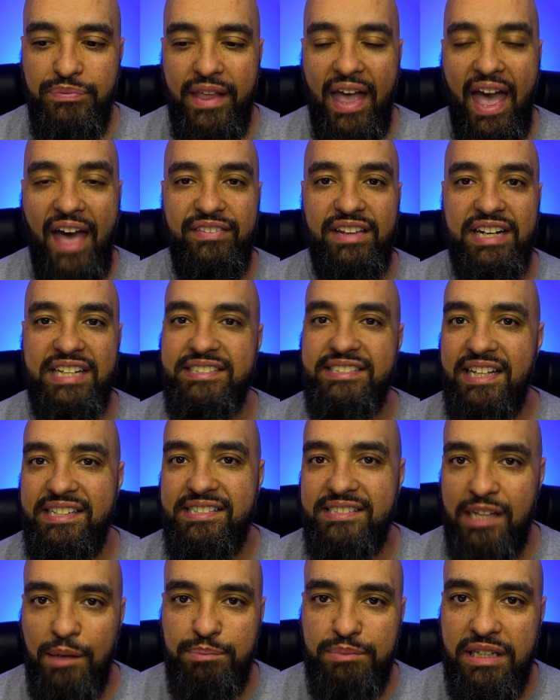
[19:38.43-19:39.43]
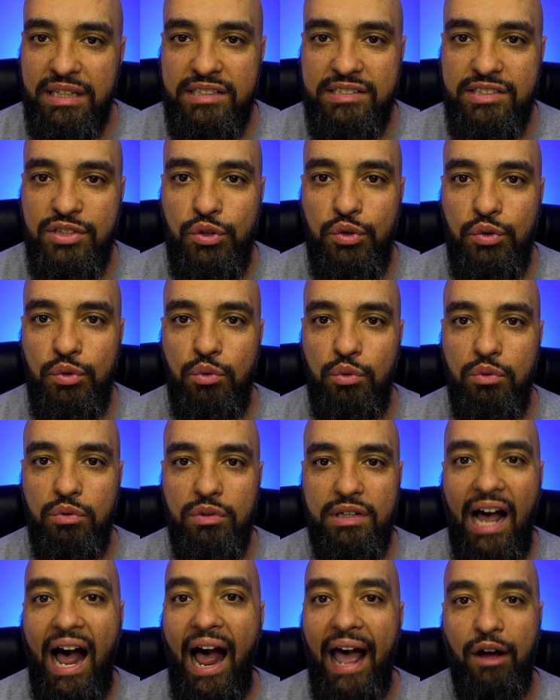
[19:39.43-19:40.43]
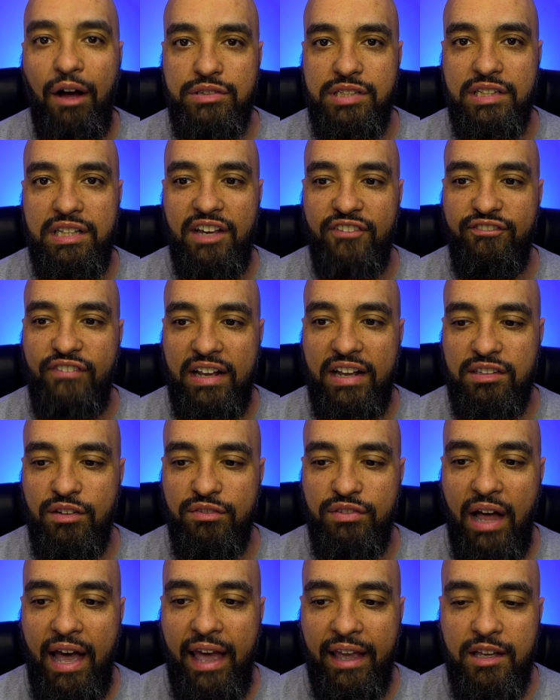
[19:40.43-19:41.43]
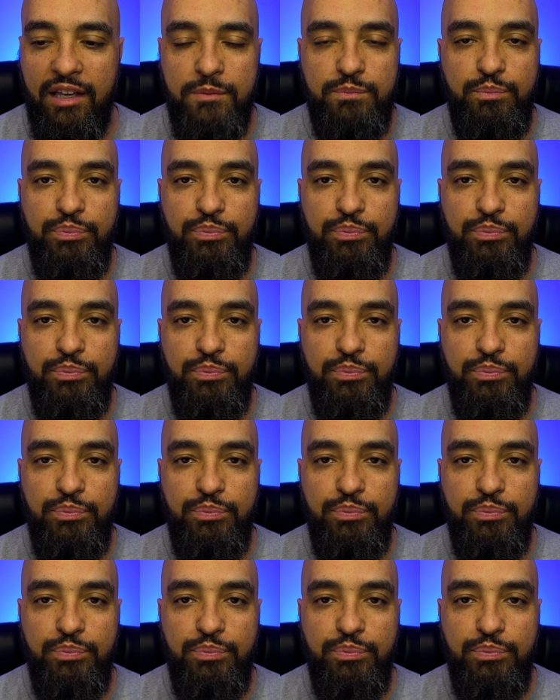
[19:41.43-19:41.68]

And then he says something to Kyle to the effect of like,